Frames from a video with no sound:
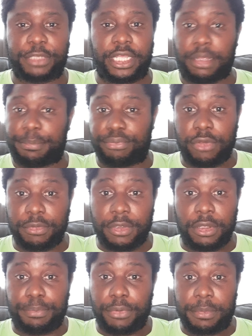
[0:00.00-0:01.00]

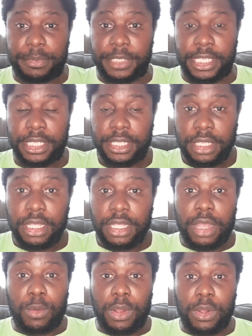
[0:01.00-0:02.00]
Probably a world-class